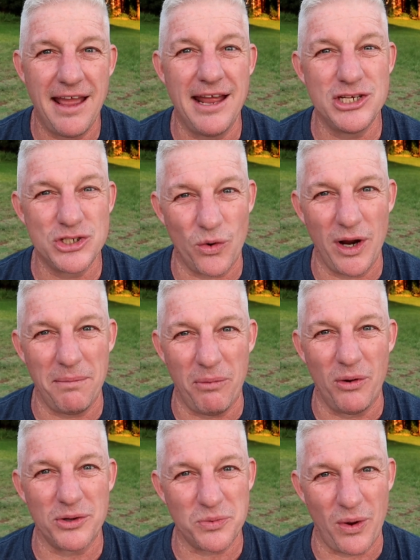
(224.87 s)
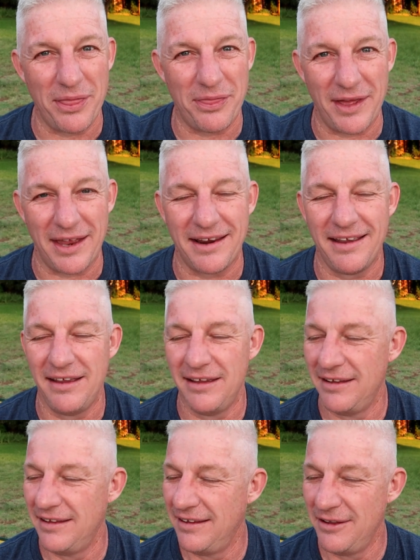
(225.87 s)
enjoyable is one thing,
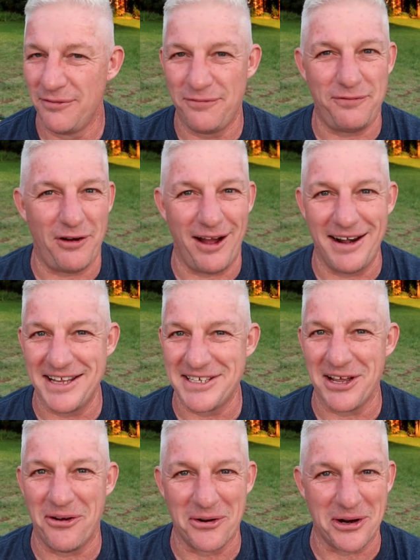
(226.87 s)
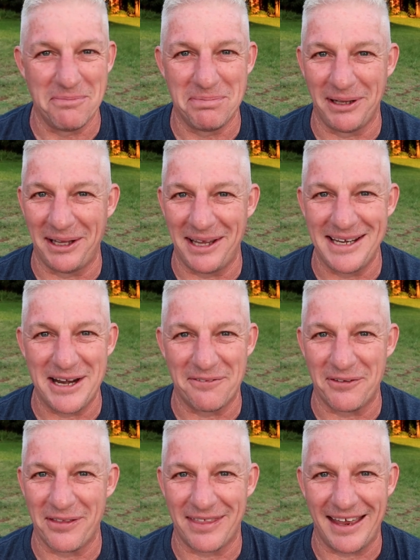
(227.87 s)
fun is a whole completely
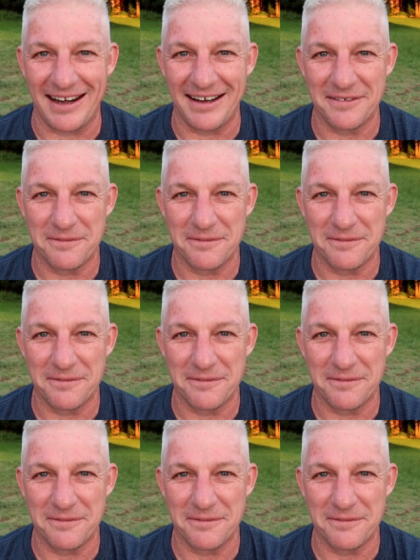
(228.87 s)
different thing.